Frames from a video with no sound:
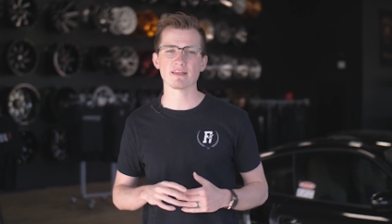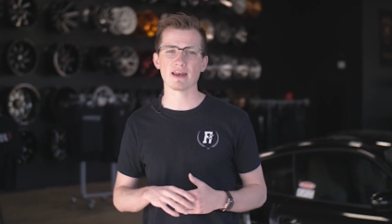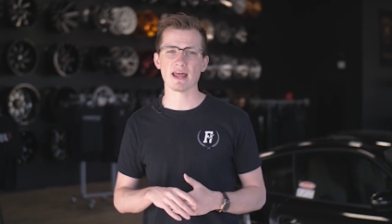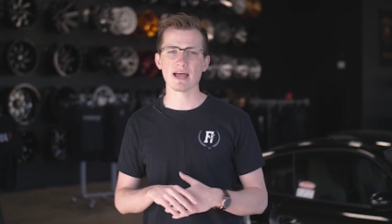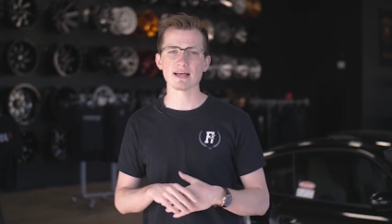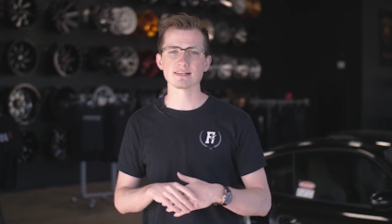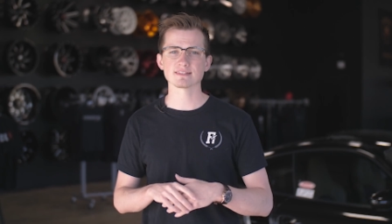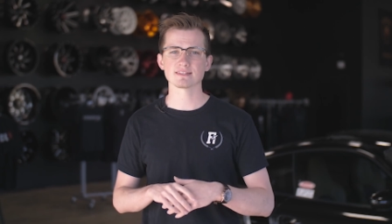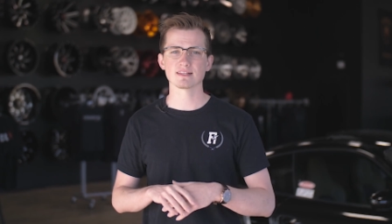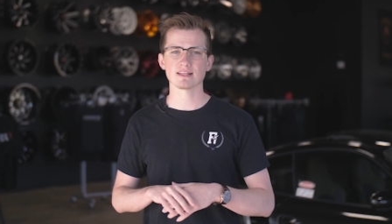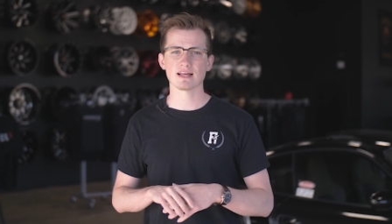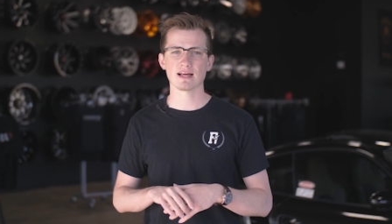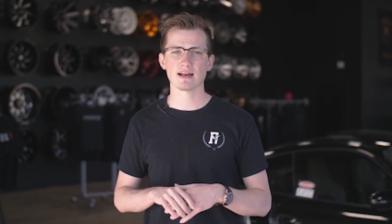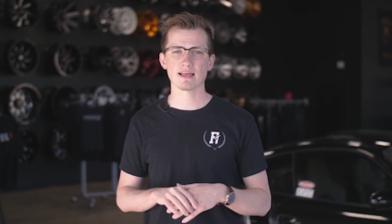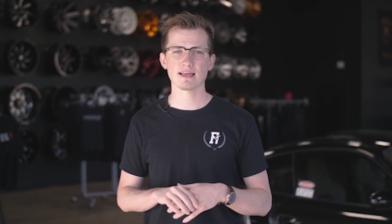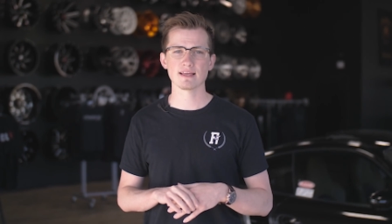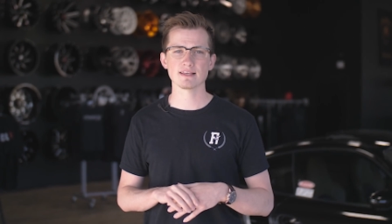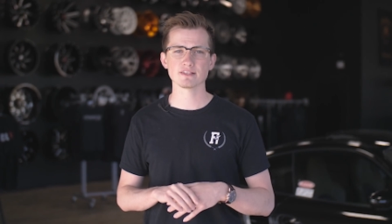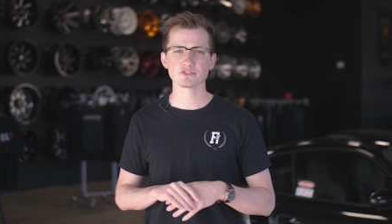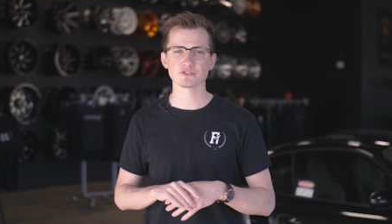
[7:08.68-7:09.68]
that has a lot
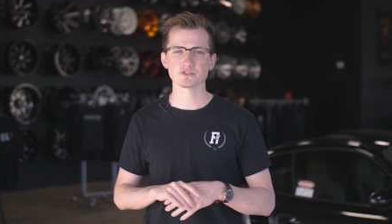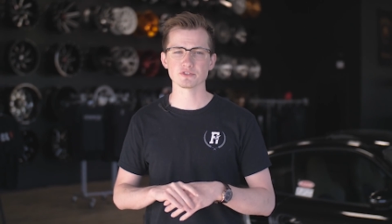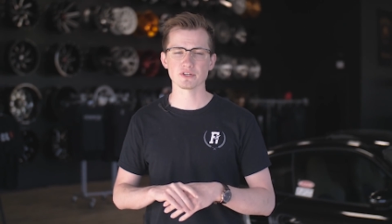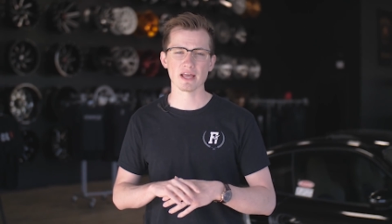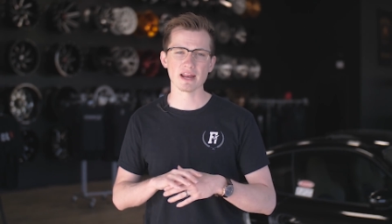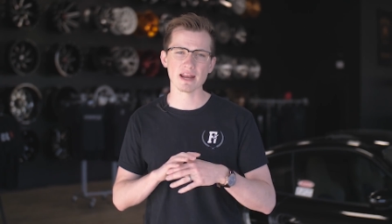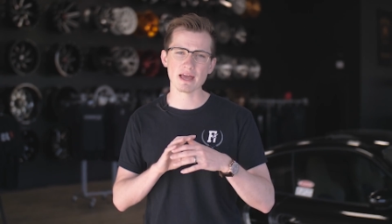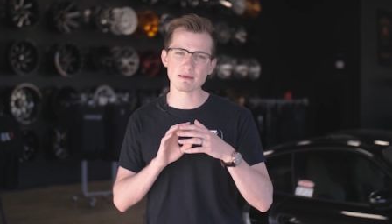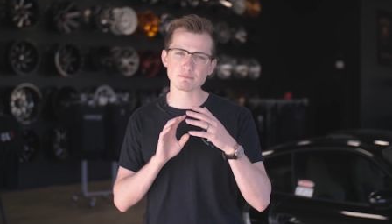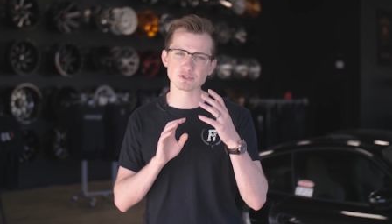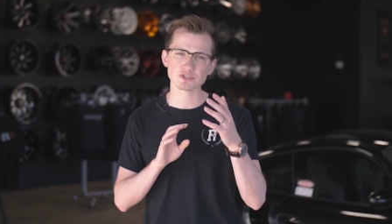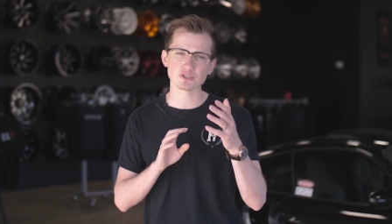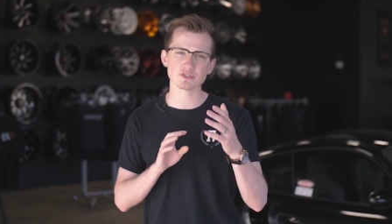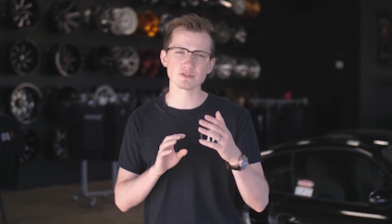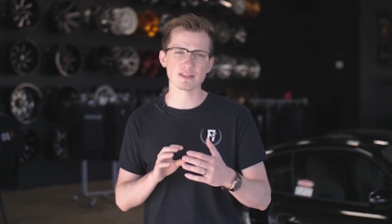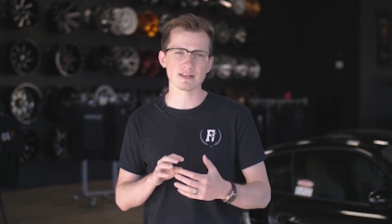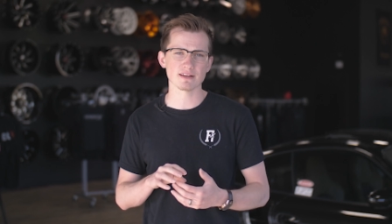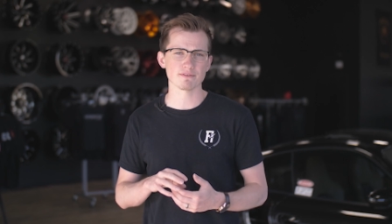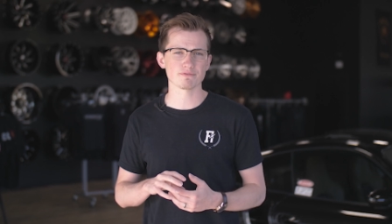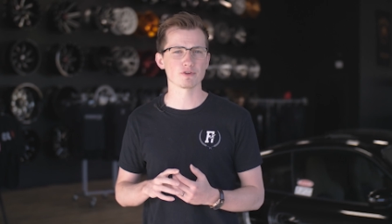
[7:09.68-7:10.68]
of history, and I'm
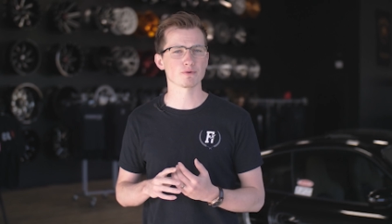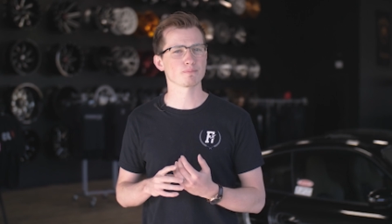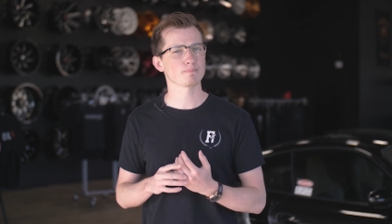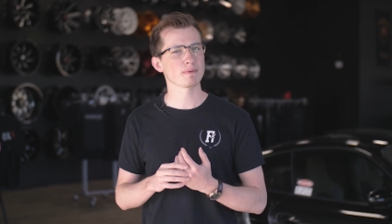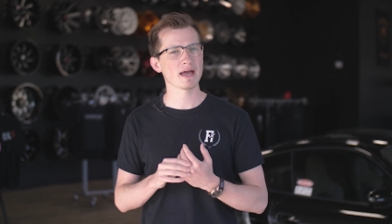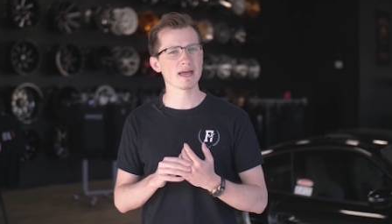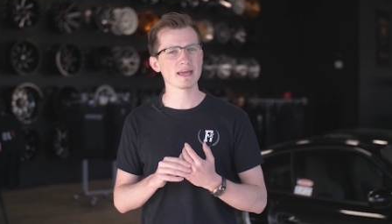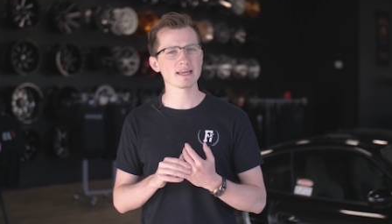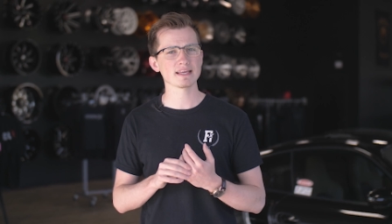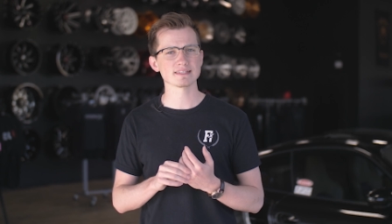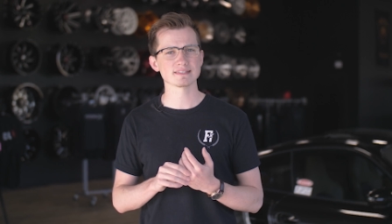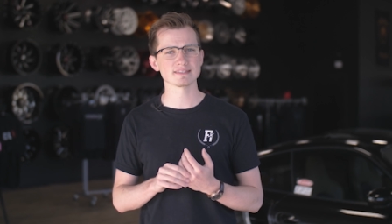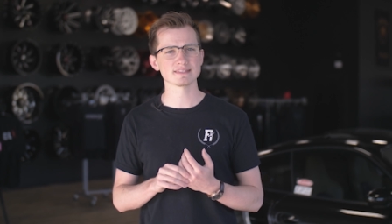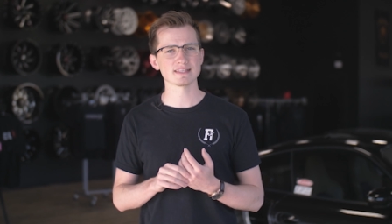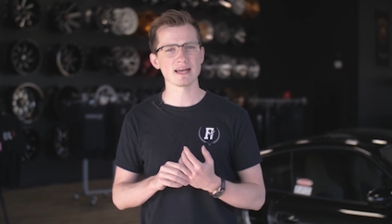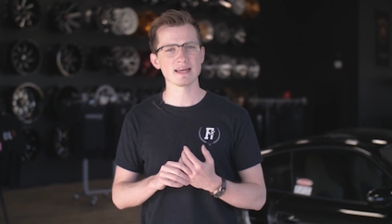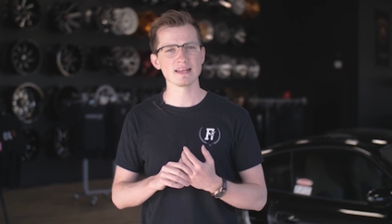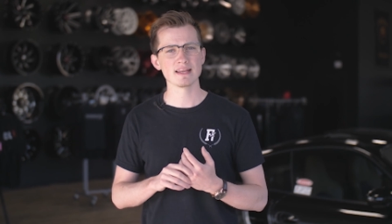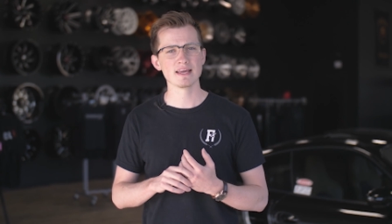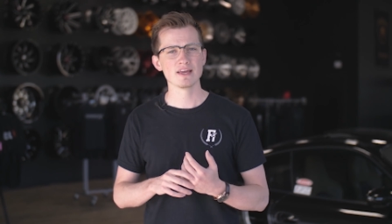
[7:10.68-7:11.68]
sure that if you're buying a
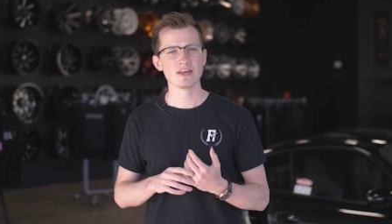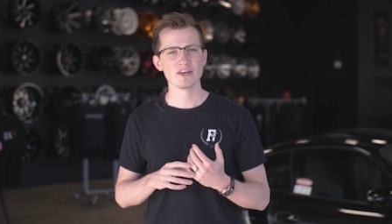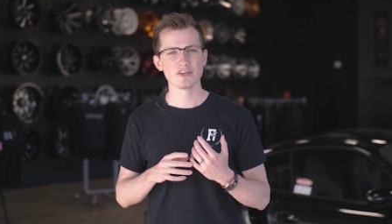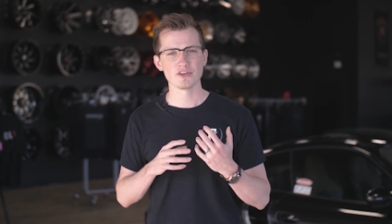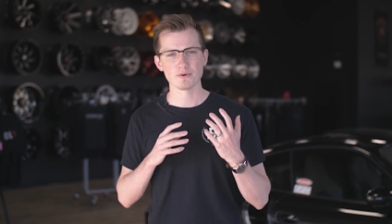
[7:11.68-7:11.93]
set,